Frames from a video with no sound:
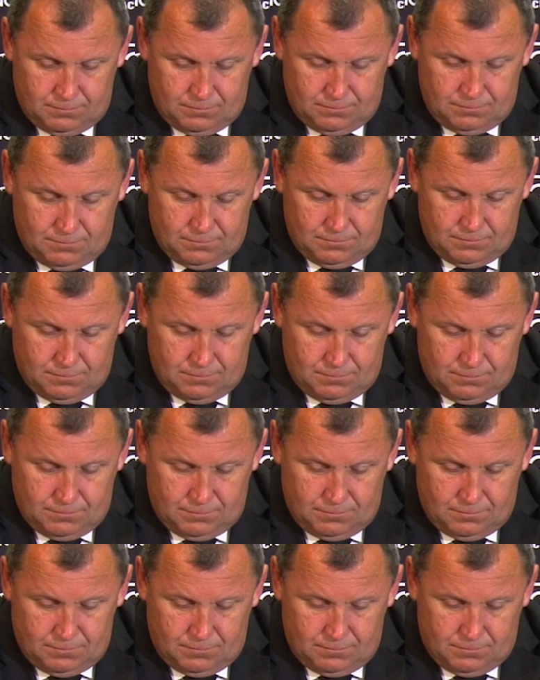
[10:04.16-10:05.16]

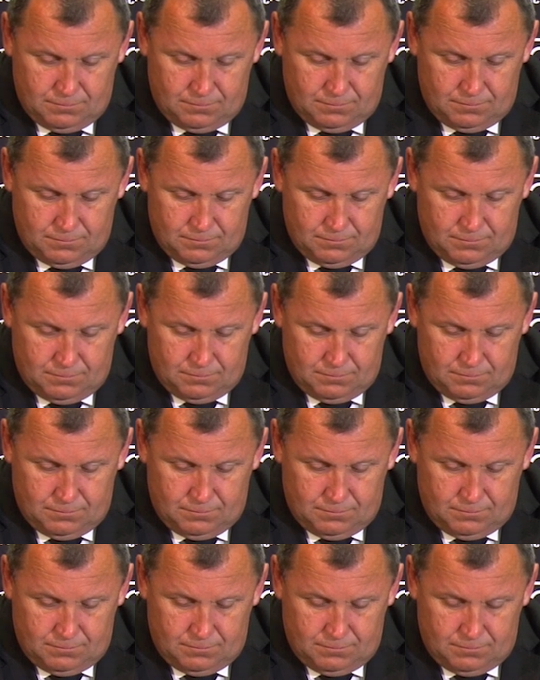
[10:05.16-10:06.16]

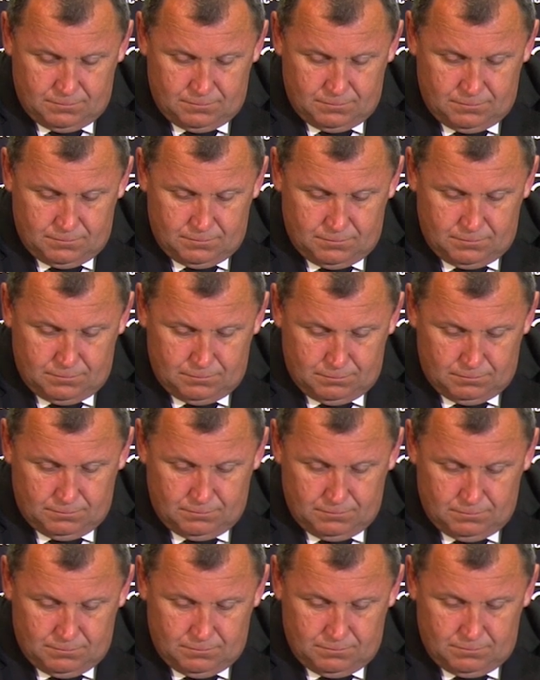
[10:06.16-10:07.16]

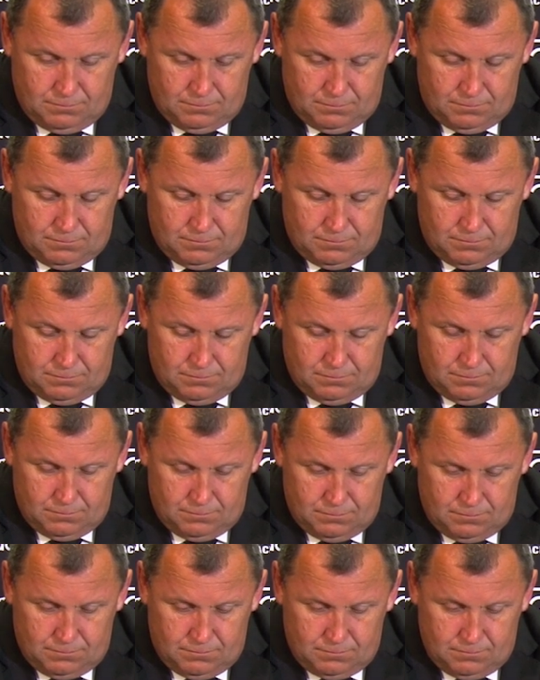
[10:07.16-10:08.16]

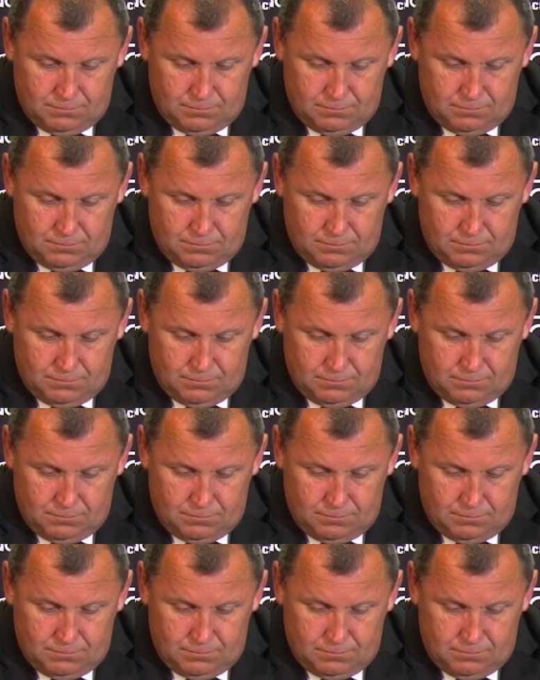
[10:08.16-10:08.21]
(silent)